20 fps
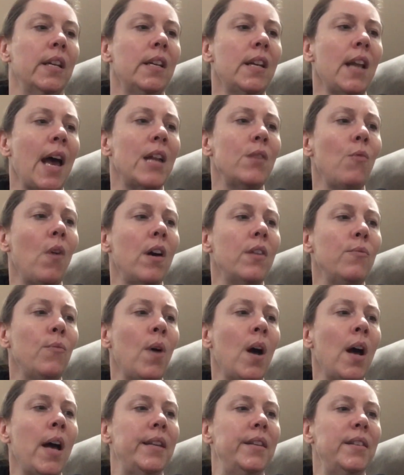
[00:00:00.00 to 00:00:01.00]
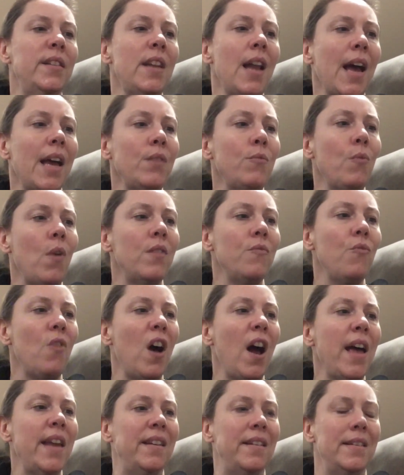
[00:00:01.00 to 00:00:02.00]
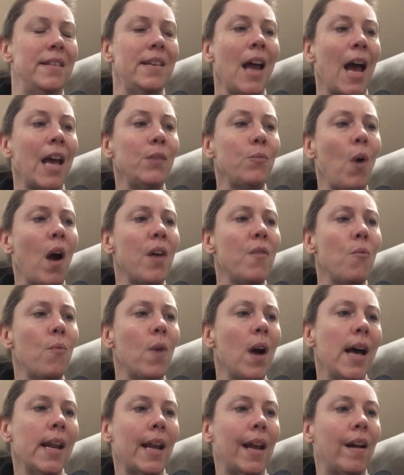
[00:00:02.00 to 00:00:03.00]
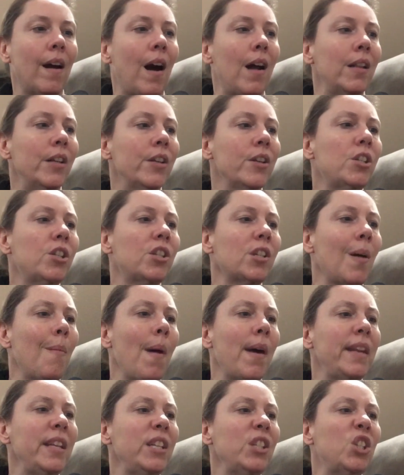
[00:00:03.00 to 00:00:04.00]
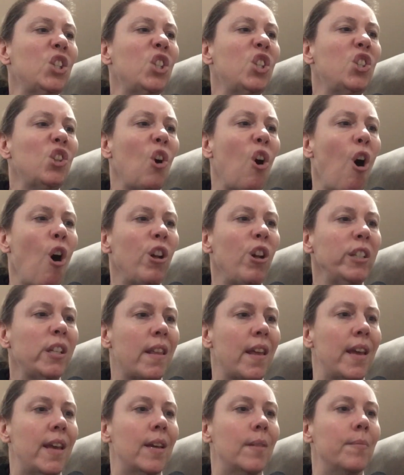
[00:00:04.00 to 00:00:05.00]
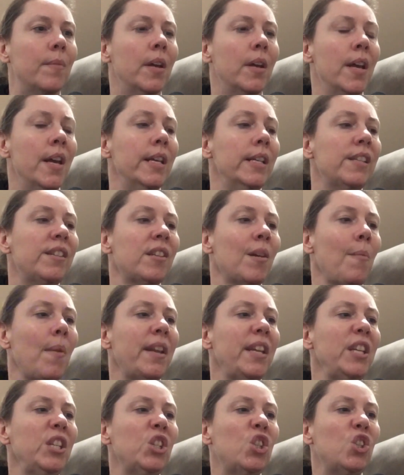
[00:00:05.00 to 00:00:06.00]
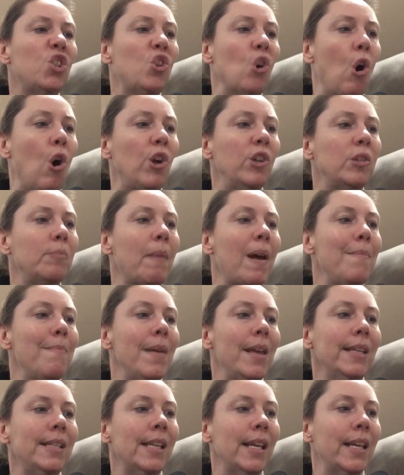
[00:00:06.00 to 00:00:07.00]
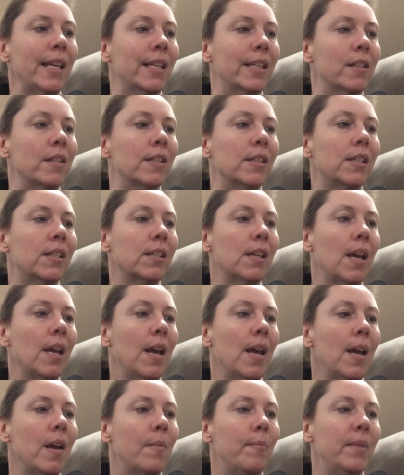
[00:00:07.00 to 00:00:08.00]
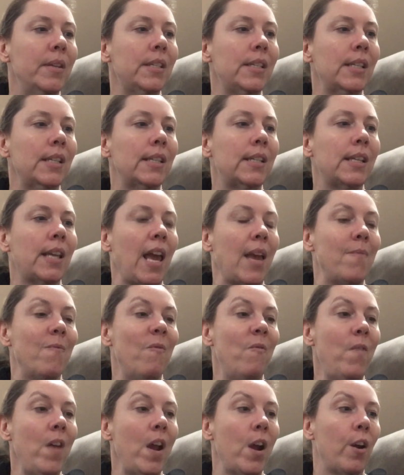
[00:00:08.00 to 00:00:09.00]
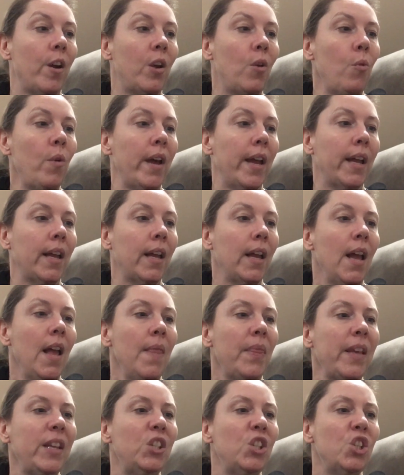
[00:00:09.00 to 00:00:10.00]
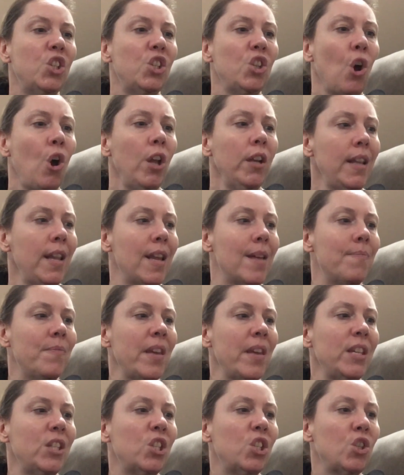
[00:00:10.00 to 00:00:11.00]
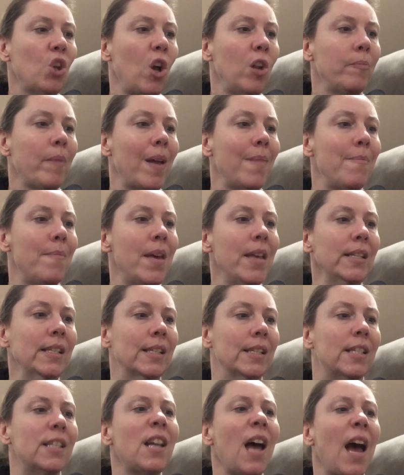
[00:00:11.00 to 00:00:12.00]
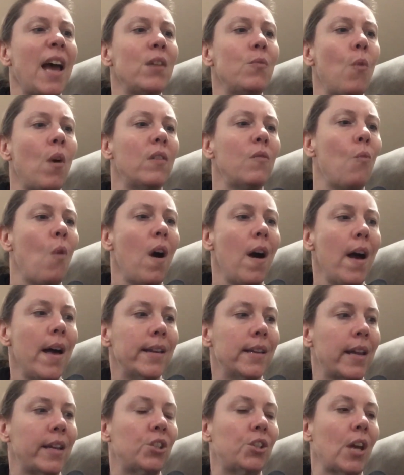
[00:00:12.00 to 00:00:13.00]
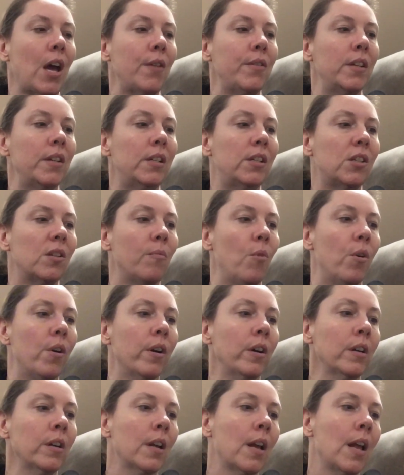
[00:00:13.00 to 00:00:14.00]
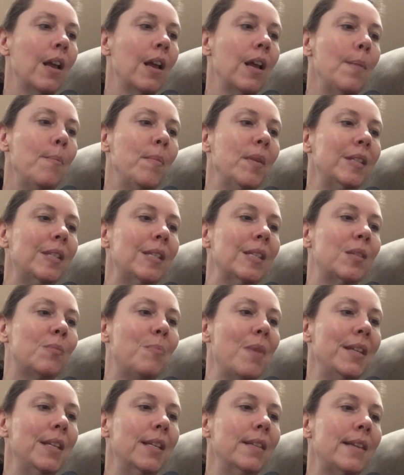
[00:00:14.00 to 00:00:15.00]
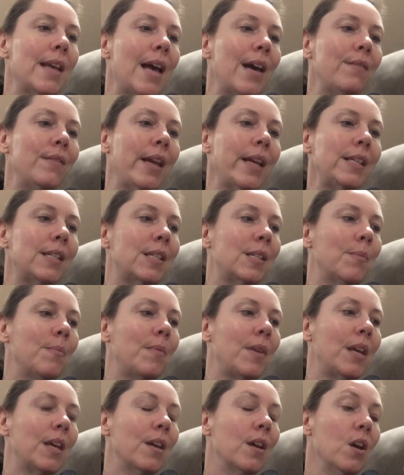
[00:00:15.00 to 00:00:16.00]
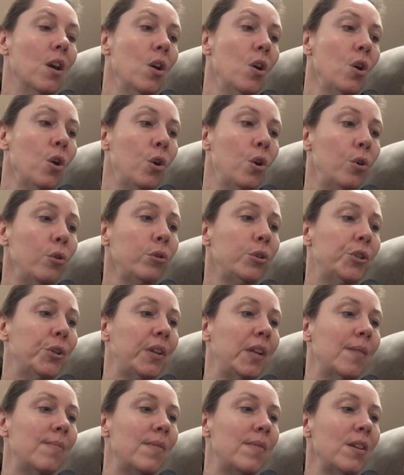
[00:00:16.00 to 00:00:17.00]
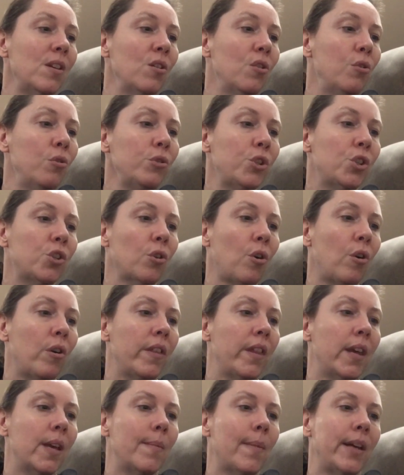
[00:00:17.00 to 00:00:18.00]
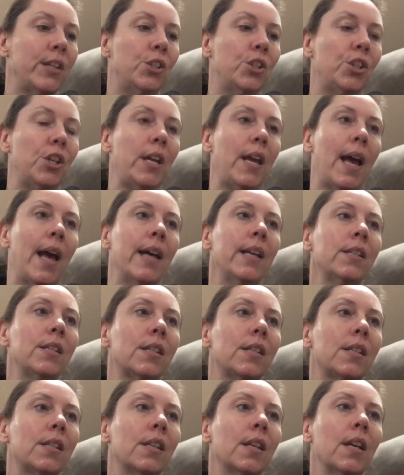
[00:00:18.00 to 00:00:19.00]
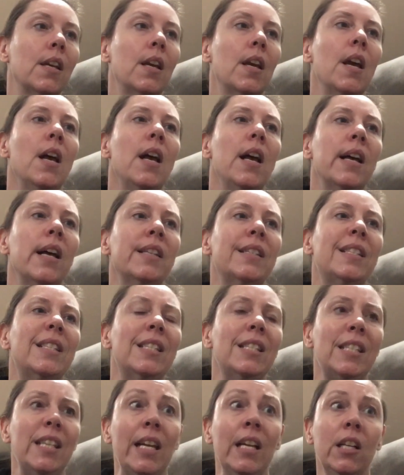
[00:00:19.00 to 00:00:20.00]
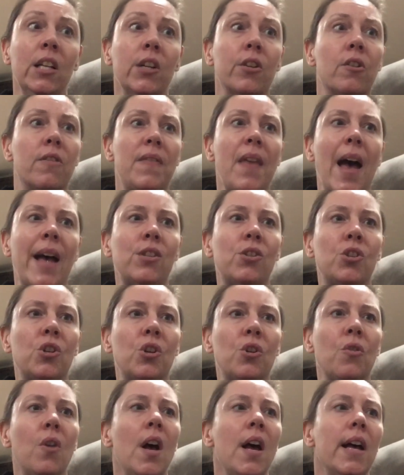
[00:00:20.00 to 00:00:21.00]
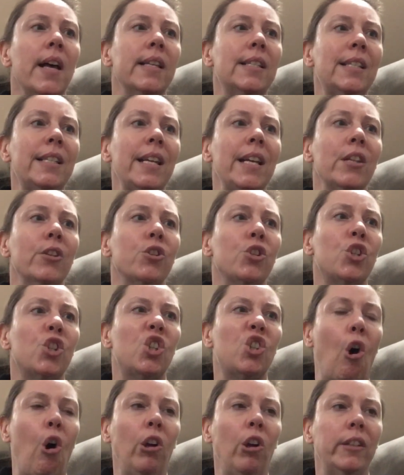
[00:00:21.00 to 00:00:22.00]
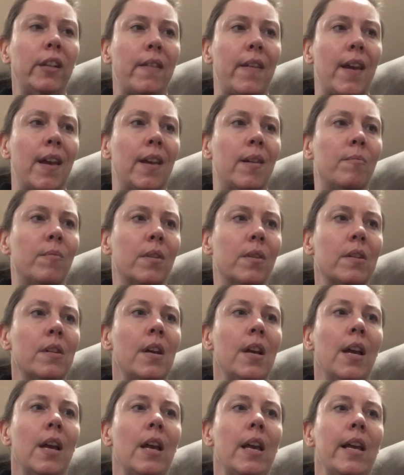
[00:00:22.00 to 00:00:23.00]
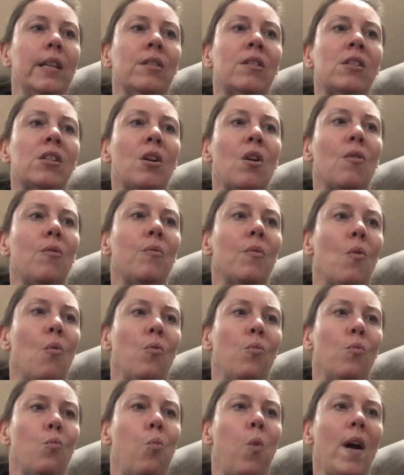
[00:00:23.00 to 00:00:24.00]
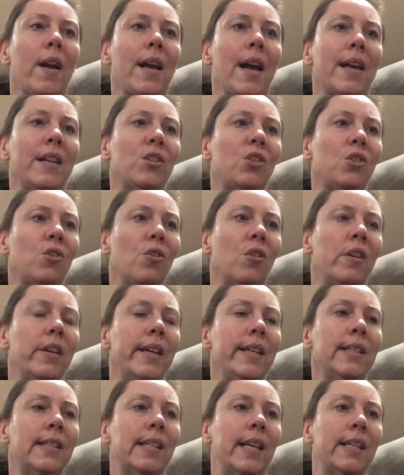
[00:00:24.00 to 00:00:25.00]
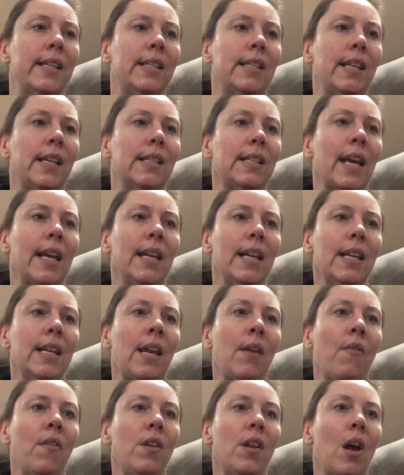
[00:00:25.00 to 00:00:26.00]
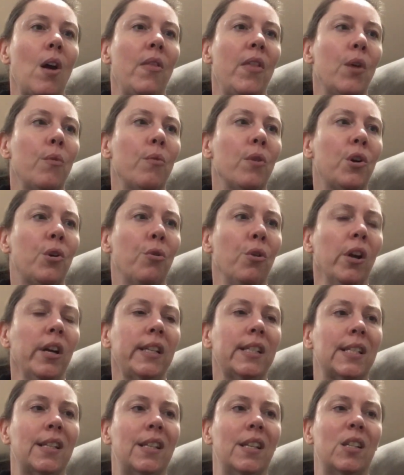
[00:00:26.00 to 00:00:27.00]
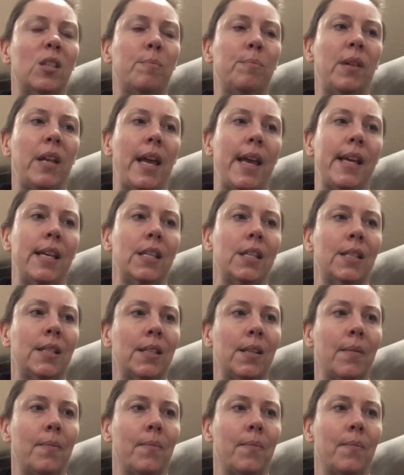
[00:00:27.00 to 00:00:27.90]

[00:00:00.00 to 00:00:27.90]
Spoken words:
911, 911, 911, I hollered. Somebody stole them. Somebody stole my mittens. Mrs. came very quick. They stole them. They stole my mittens. 911, I shouted some more. Mrs. bended down next to me. Who, Junie B? Who stole them? She asked. A stealer, that's who. A stealer stole them. And so, what kind of school is this? 'Cause I didn't even know there were crooks at this place.